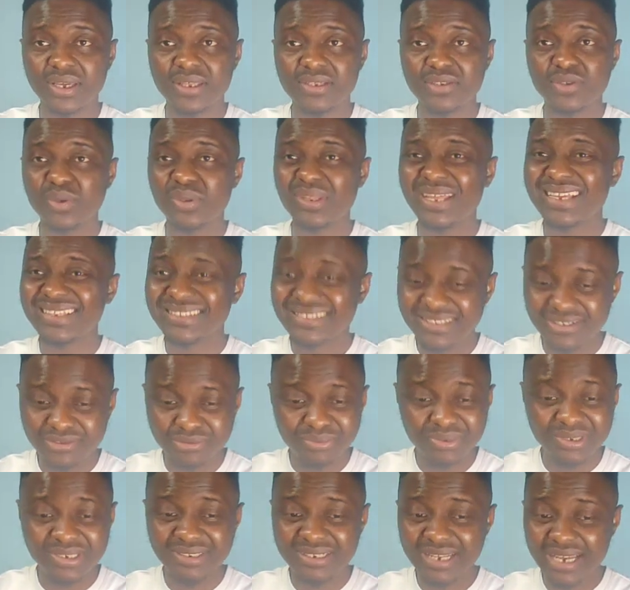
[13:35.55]
So that's
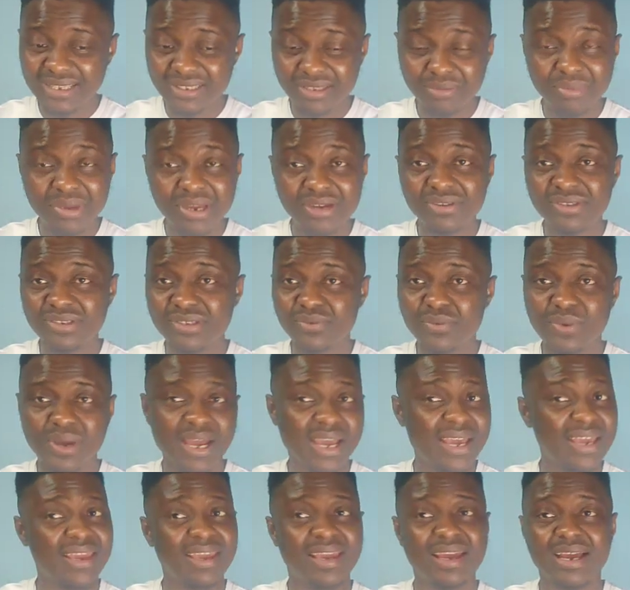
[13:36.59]
the main reason
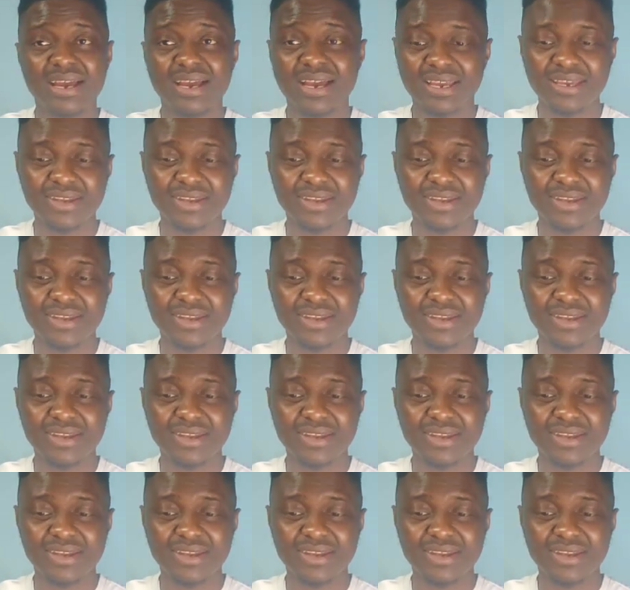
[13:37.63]
why